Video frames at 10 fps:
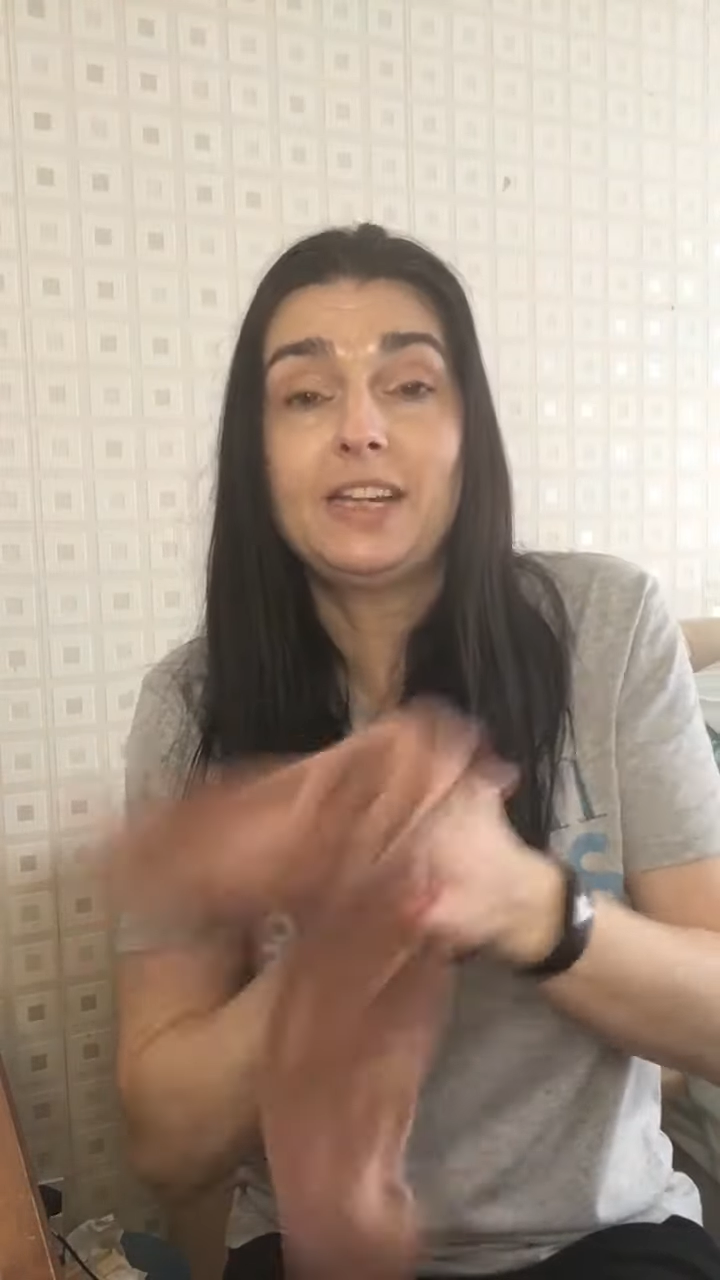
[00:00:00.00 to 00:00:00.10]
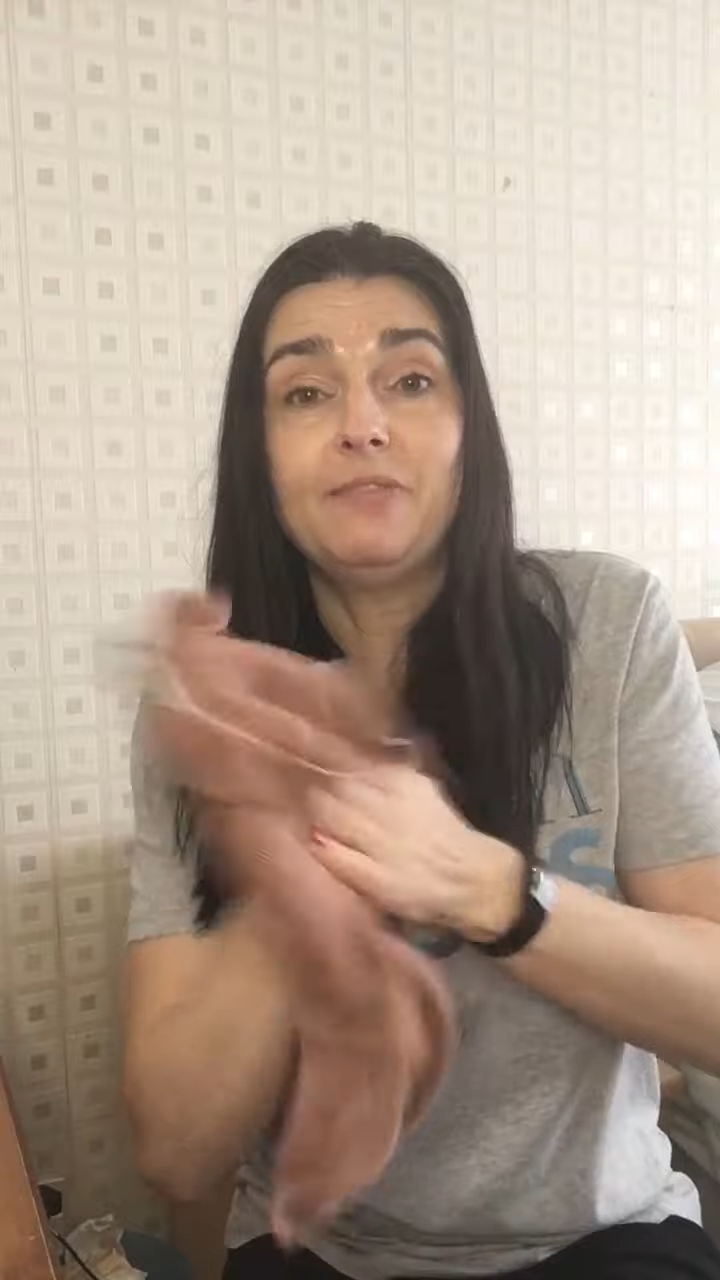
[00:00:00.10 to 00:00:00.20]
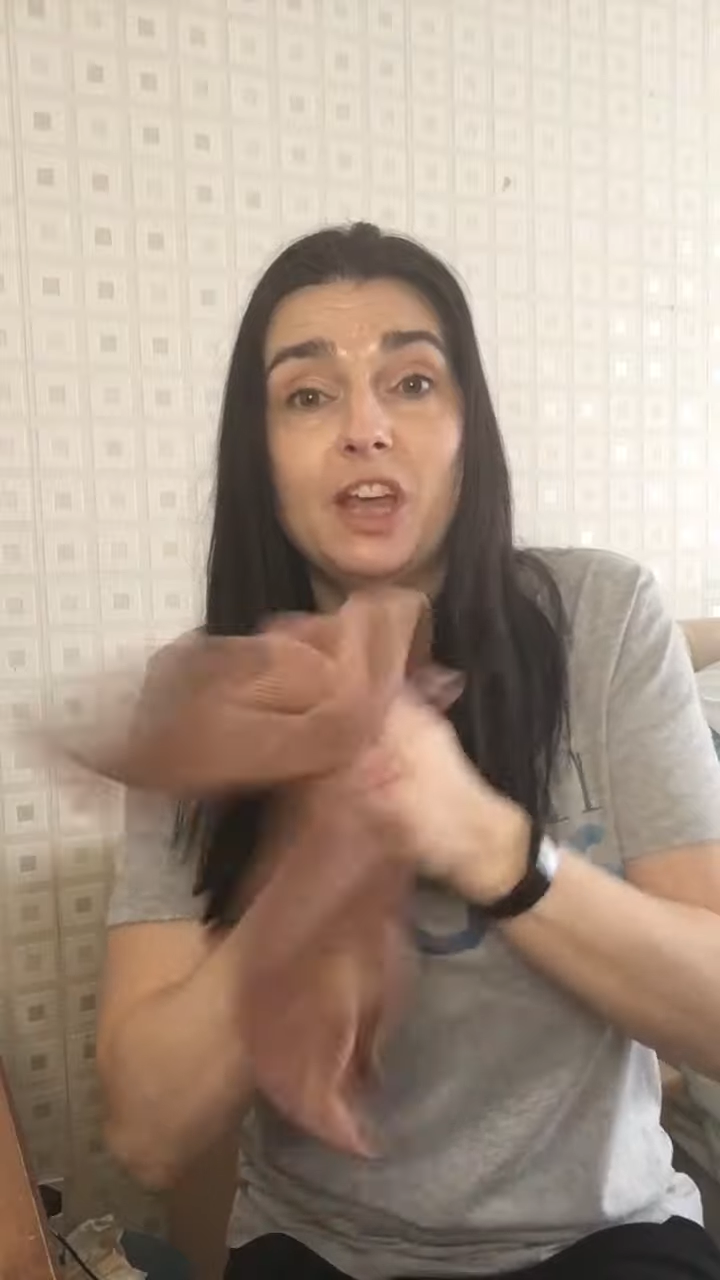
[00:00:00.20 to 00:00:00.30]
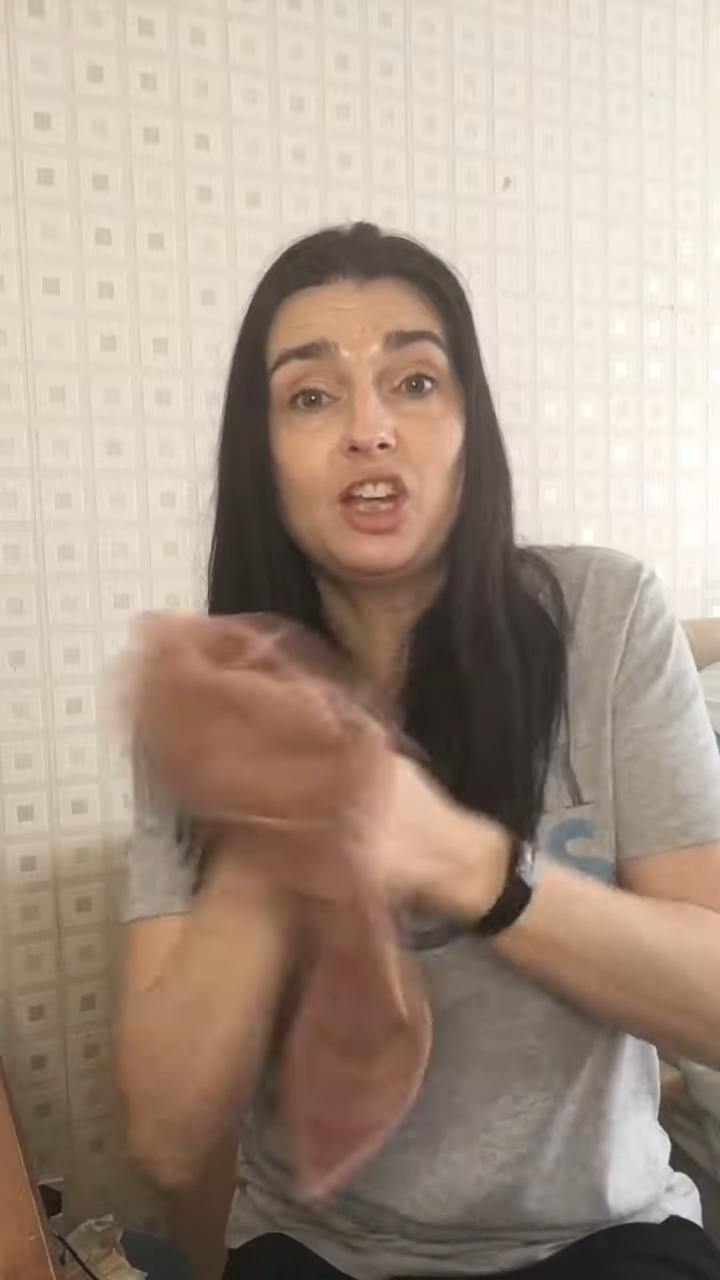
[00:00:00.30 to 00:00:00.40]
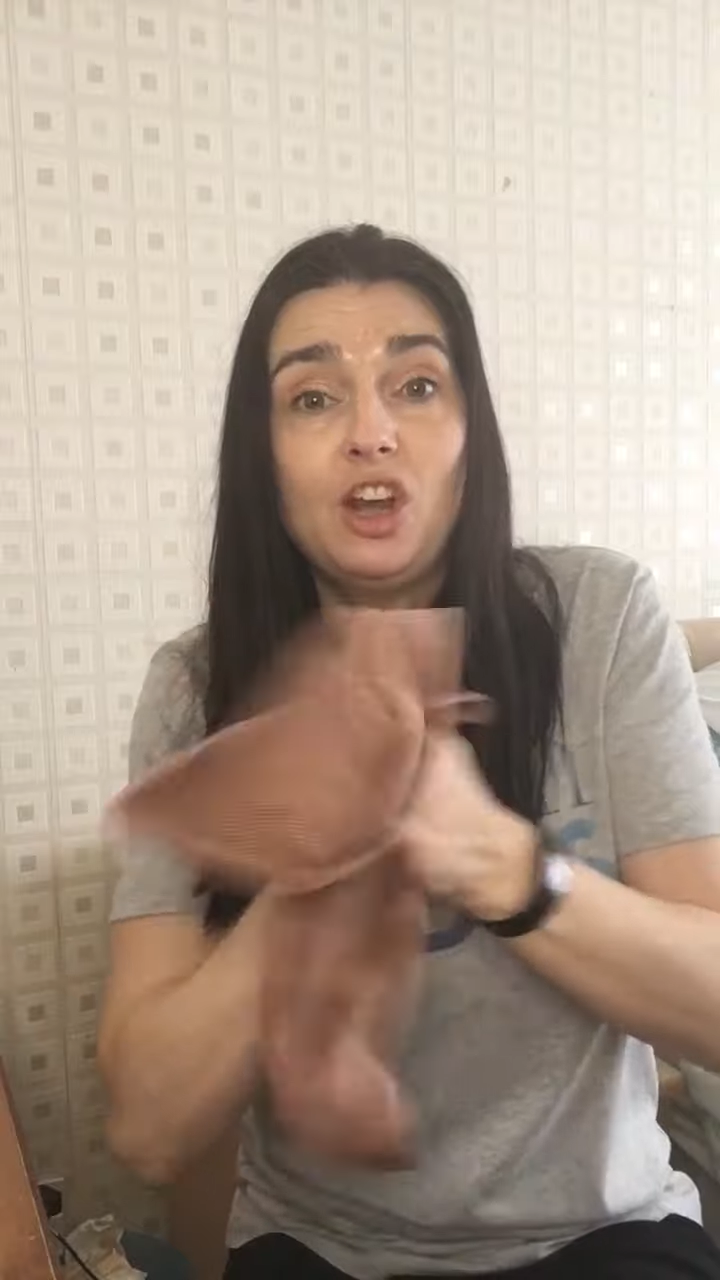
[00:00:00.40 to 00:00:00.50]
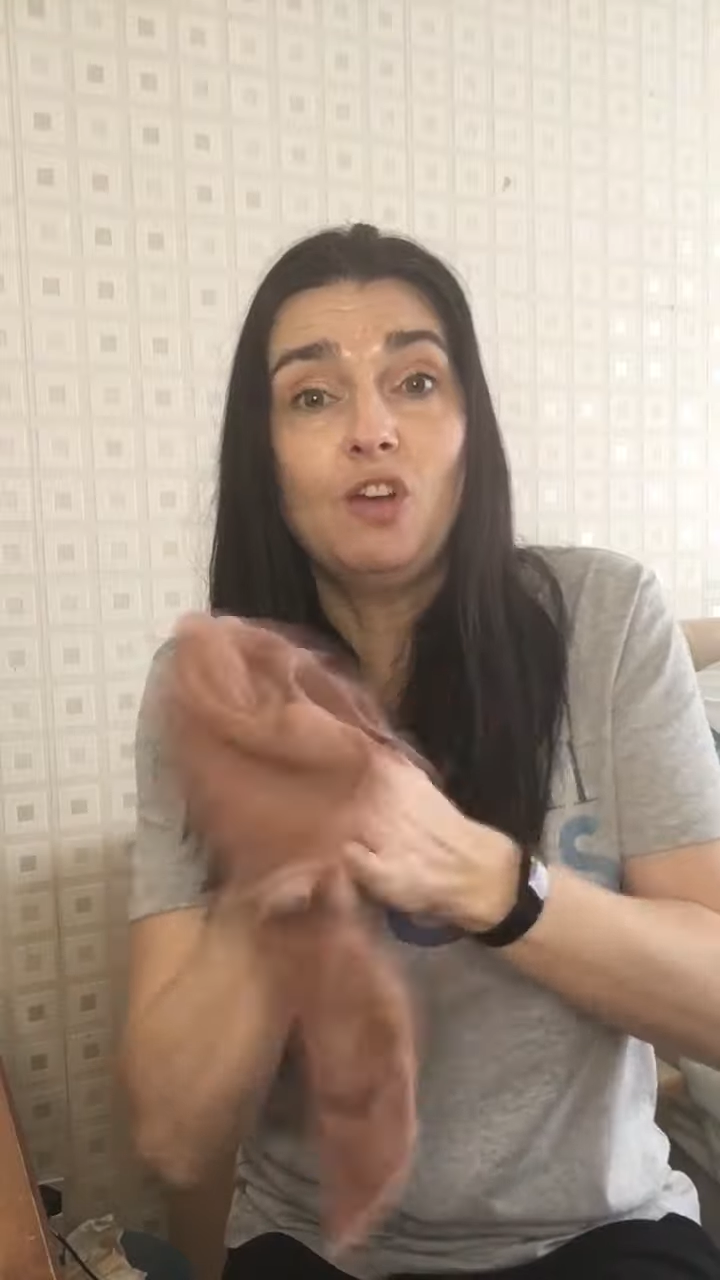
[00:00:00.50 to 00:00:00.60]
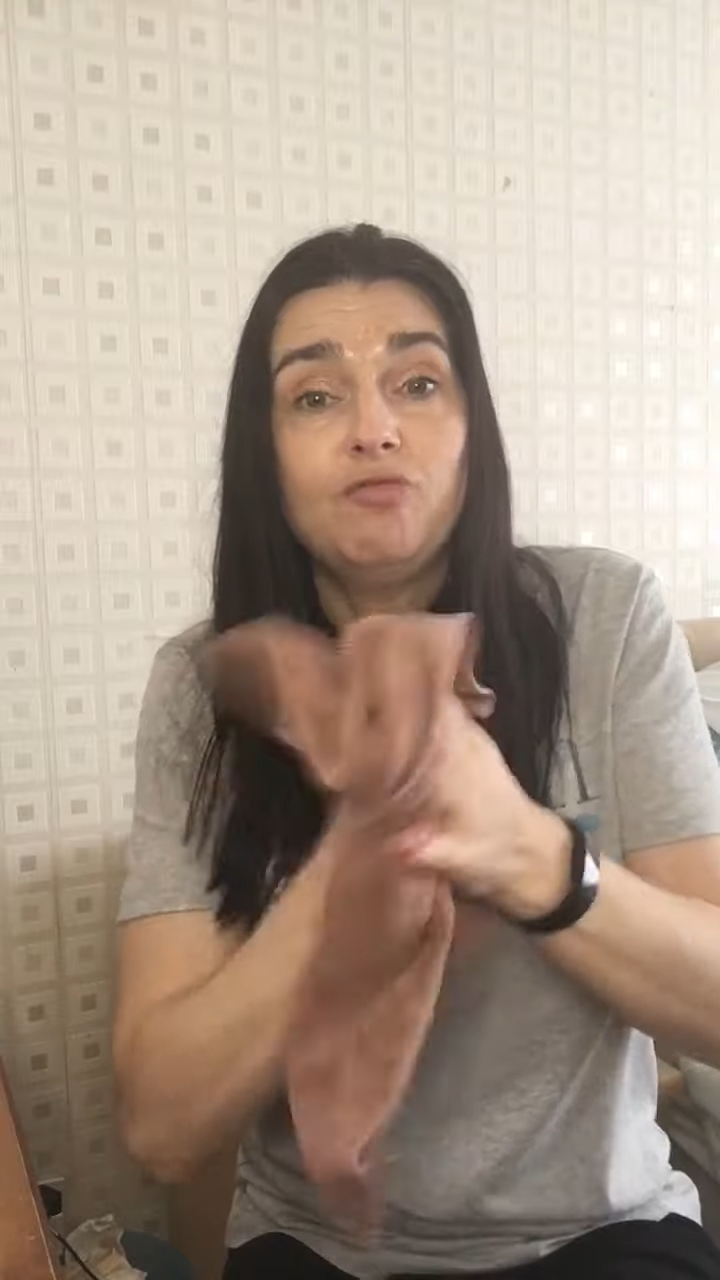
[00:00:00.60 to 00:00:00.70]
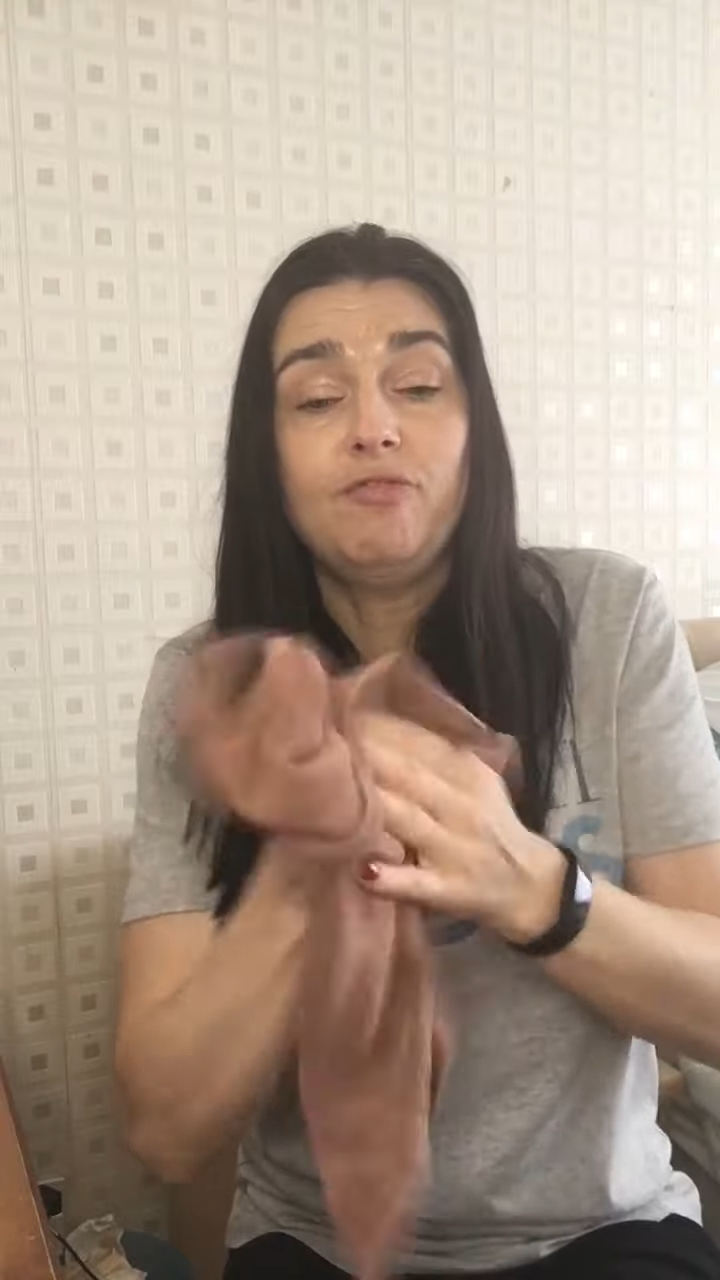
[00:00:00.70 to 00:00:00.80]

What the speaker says: Give it a good old